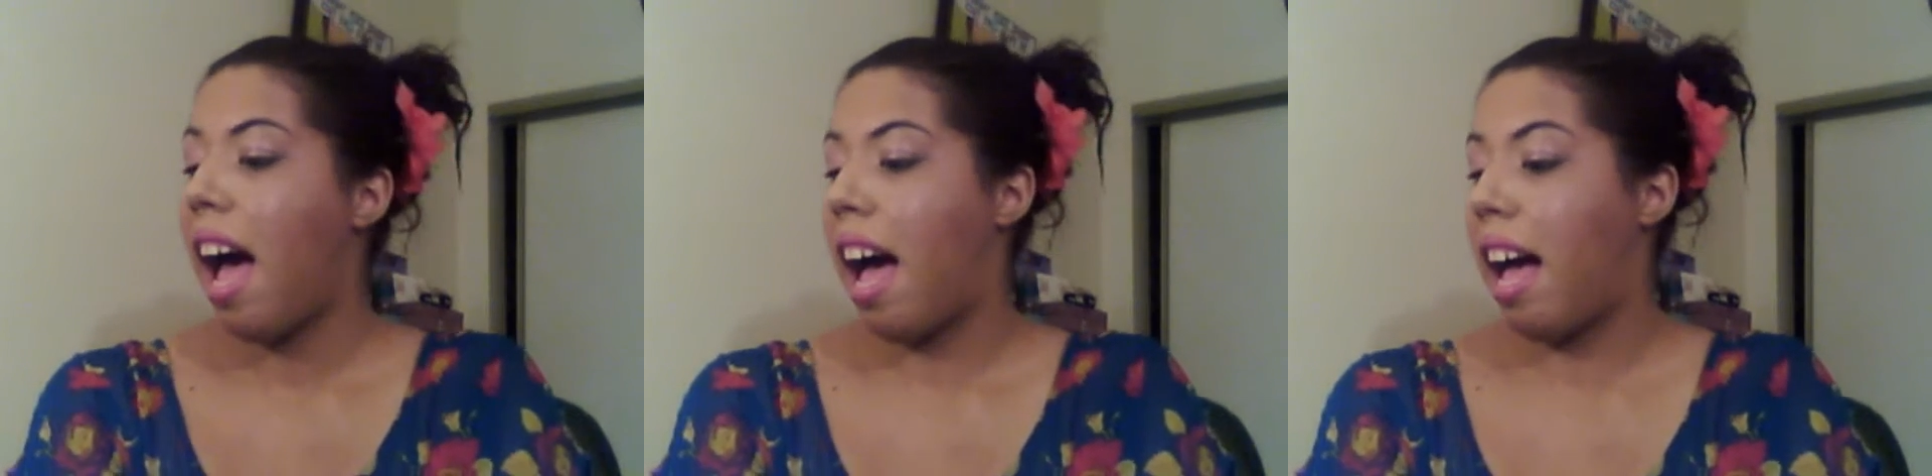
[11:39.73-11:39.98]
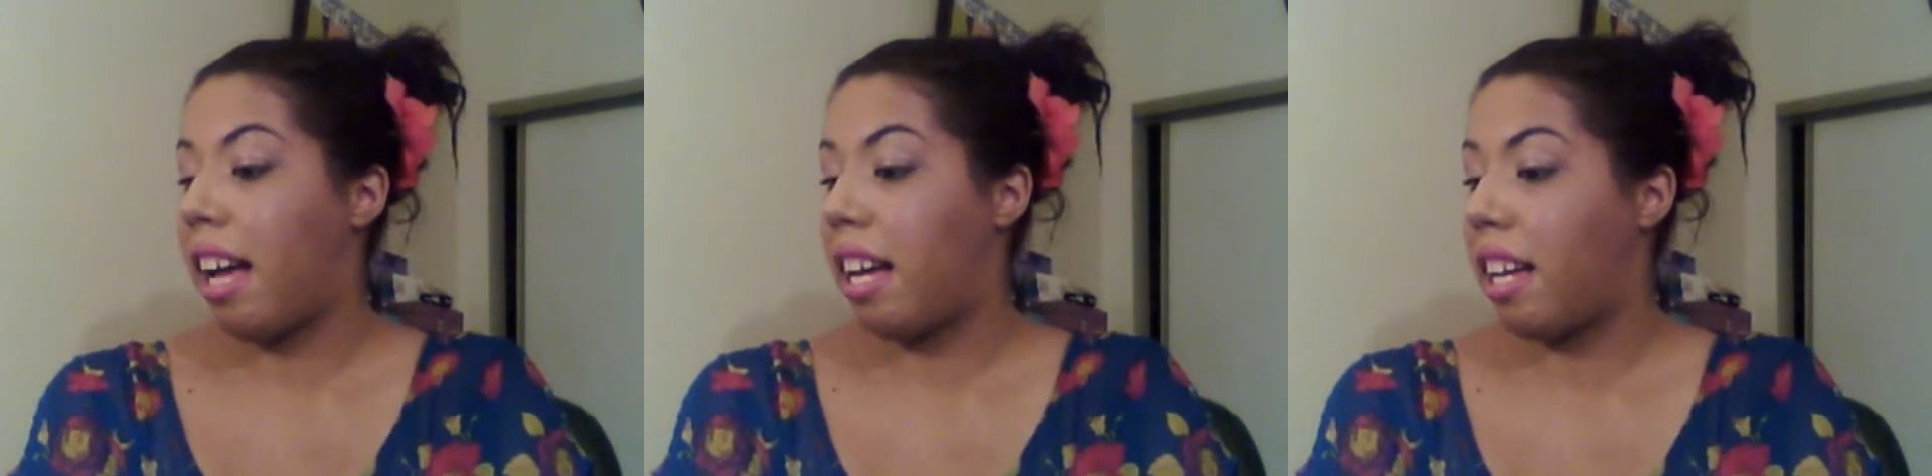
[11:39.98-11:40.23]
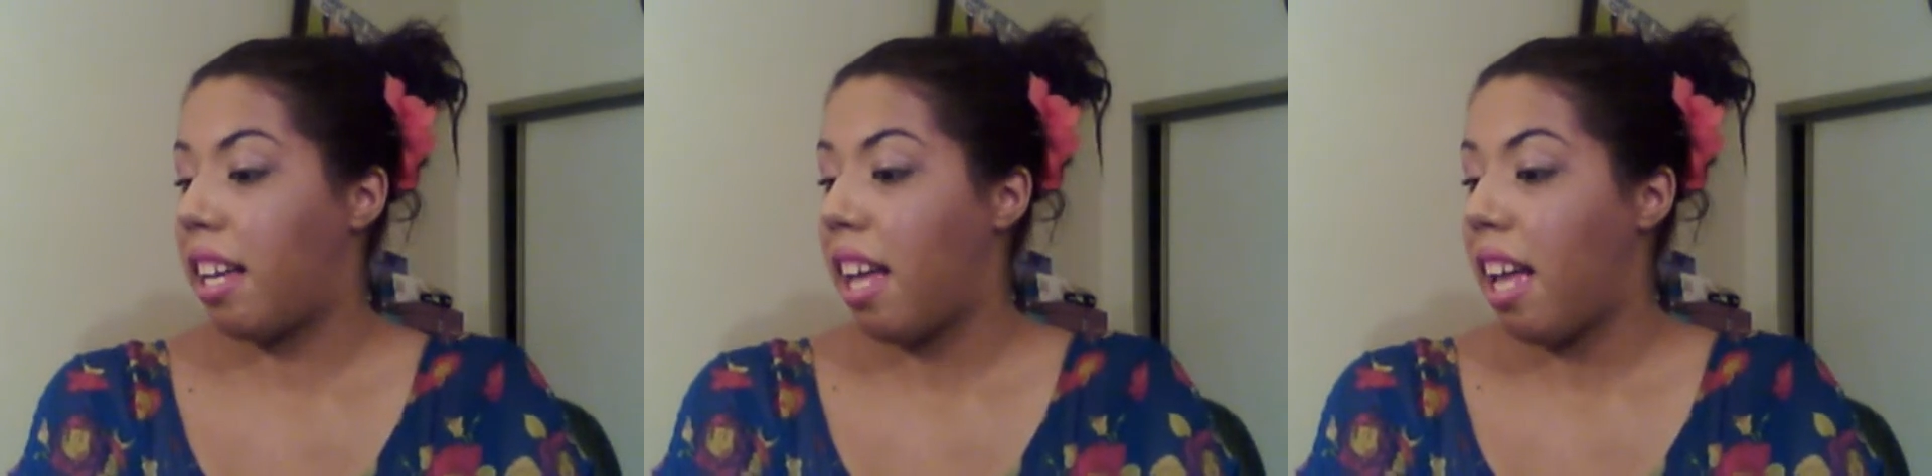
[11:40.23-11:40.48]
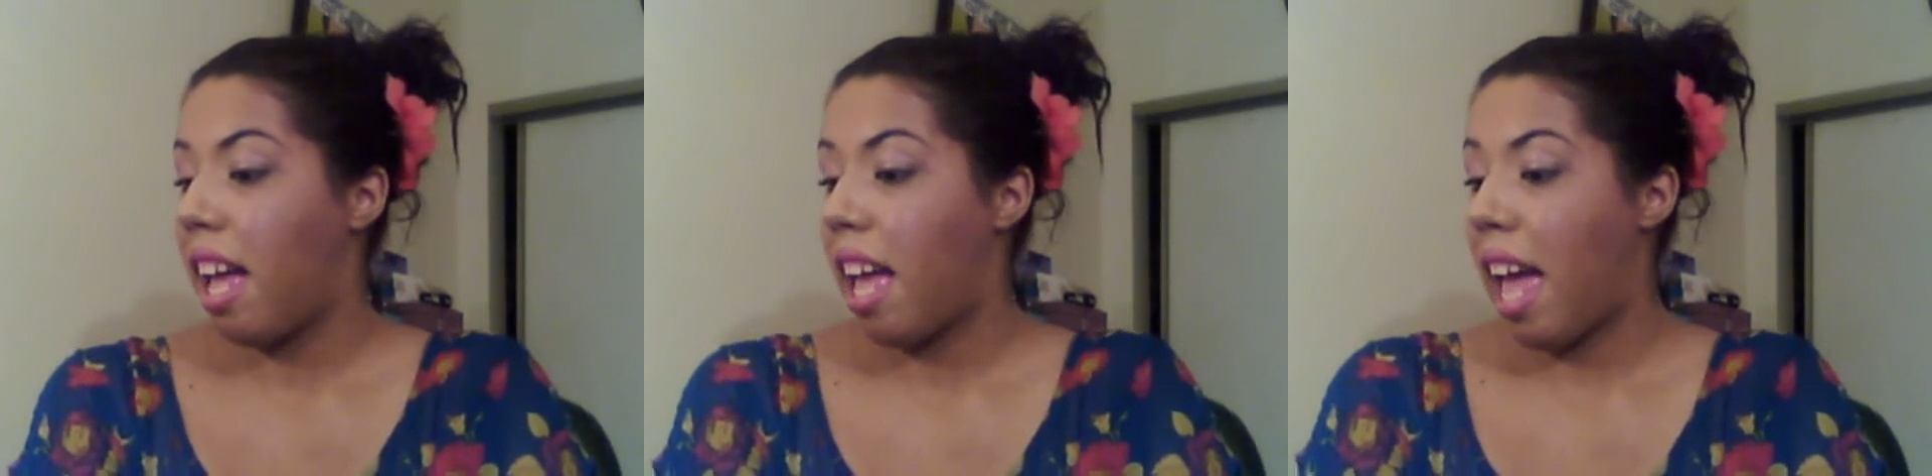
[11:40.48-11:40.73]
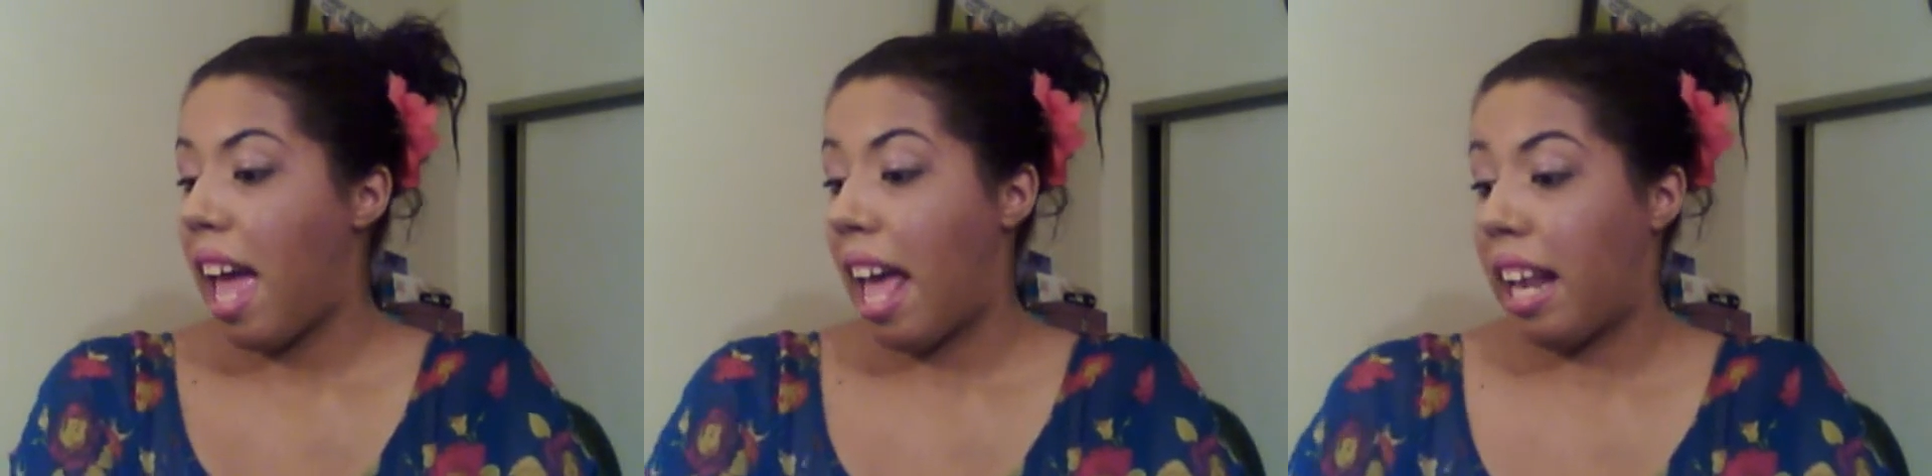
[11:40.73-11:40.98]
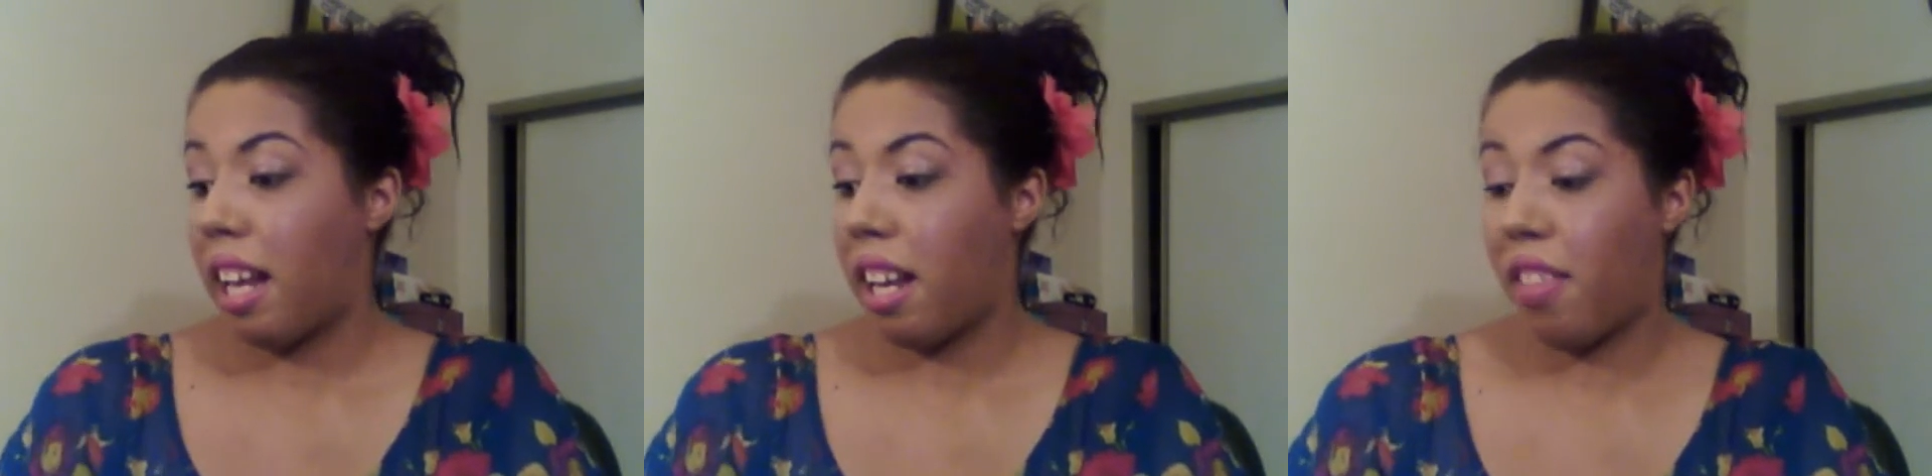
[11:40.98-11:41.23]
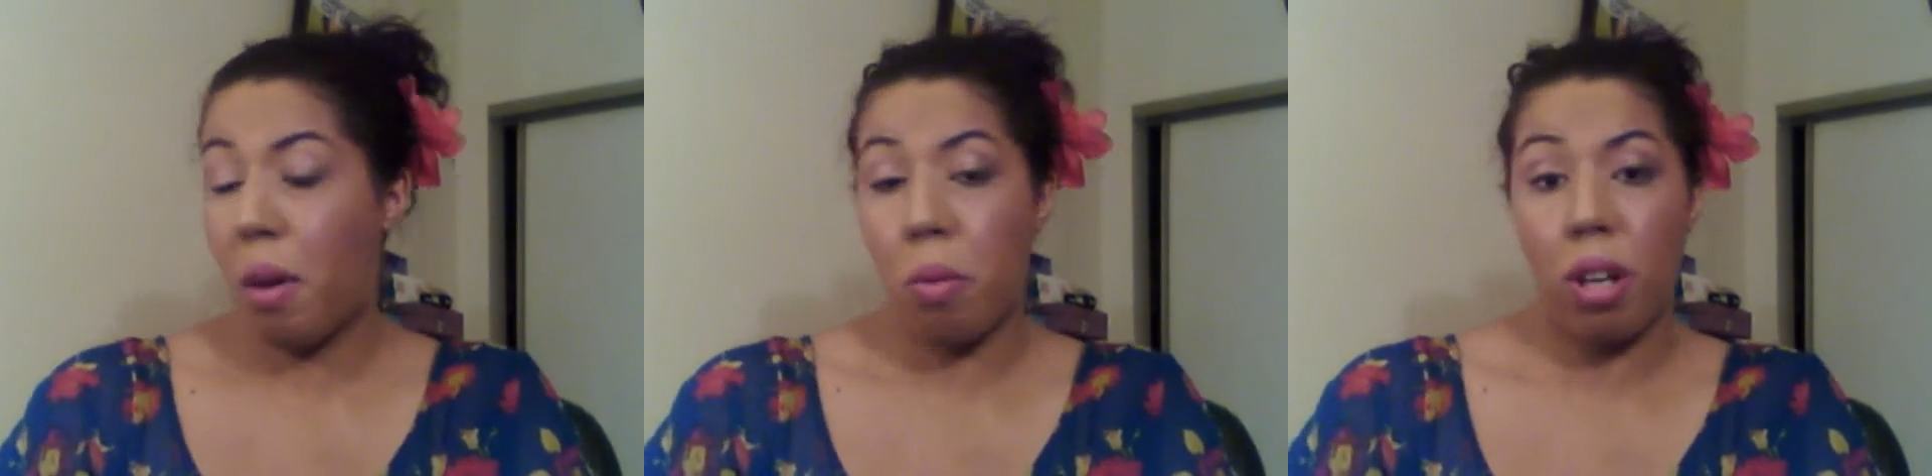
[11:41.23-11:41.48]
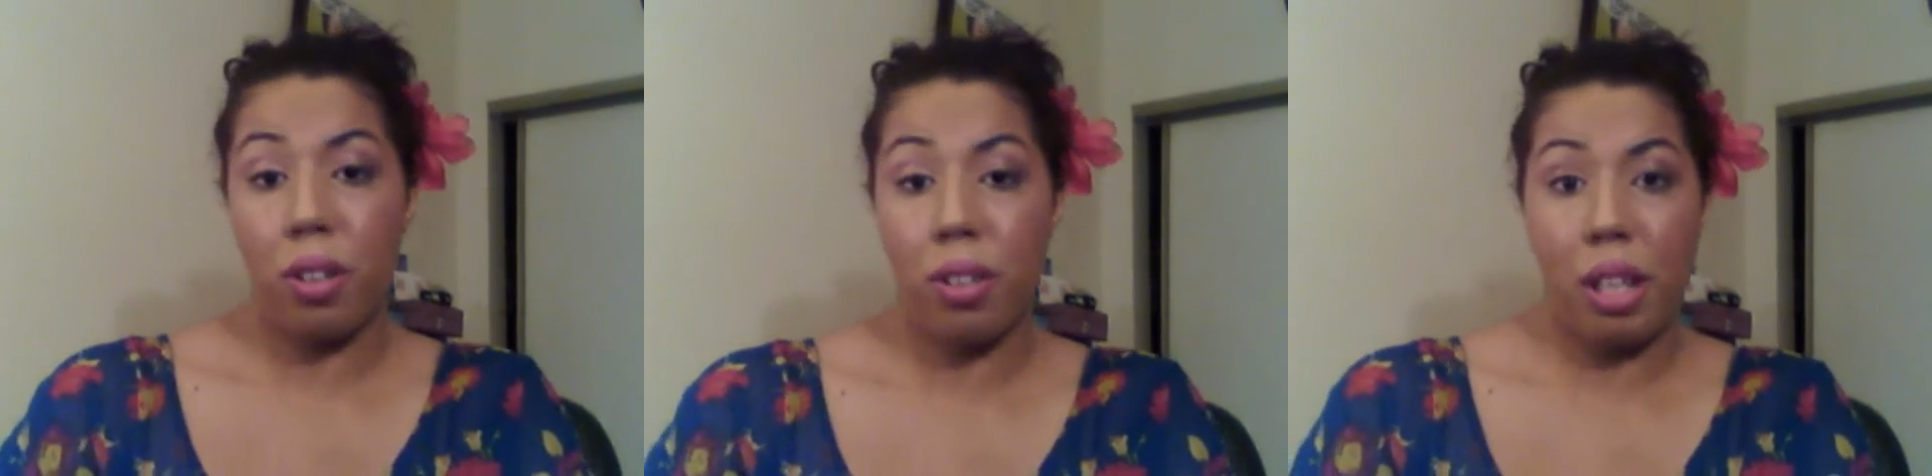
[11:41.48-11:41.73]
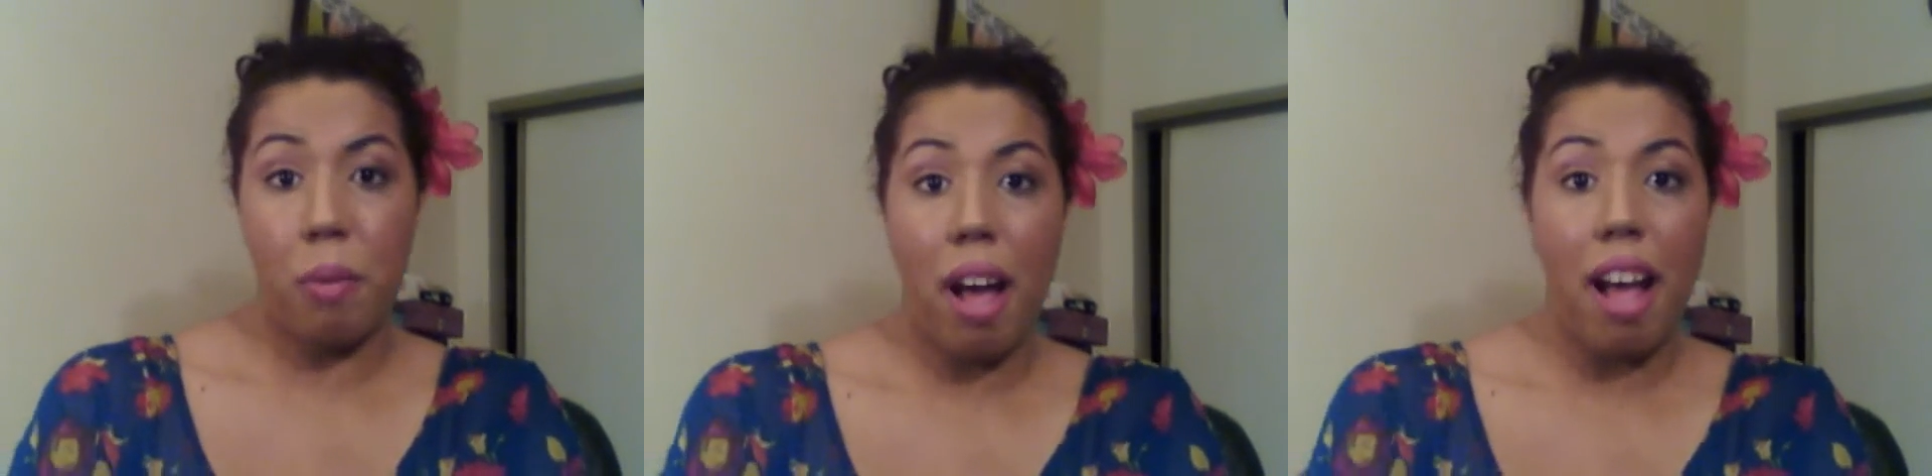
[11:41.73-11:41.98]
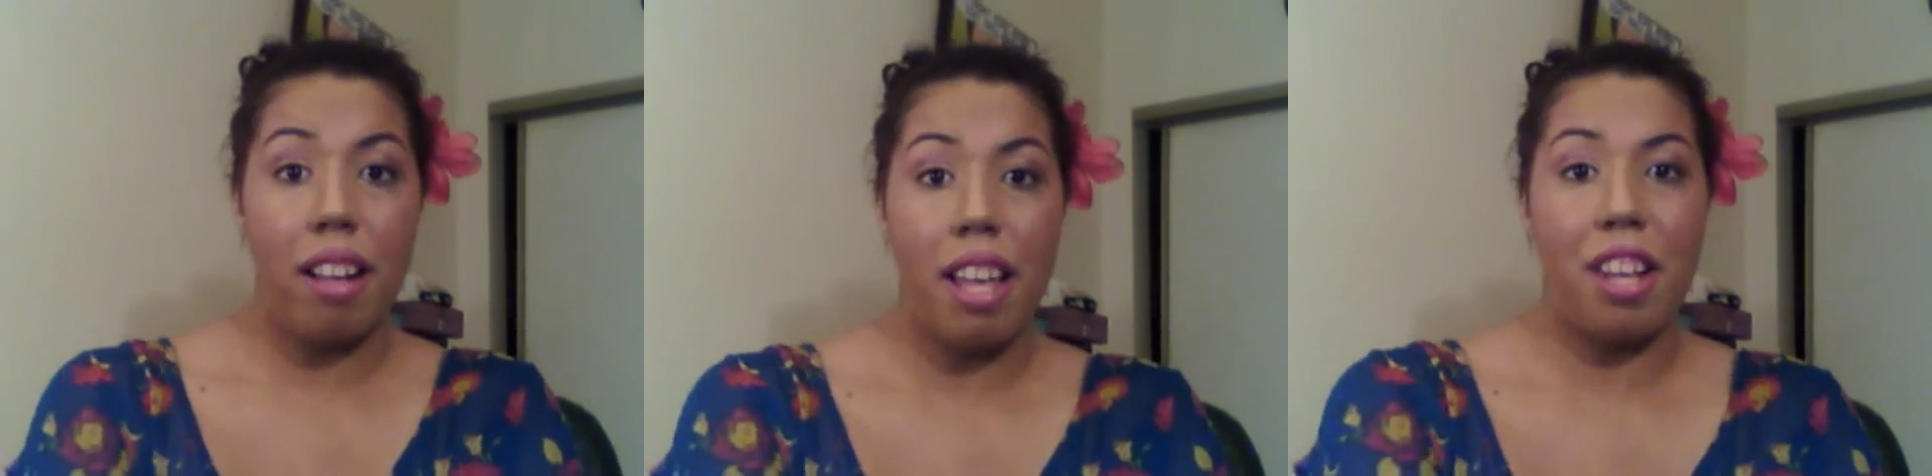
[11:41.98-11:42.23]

and they work really well.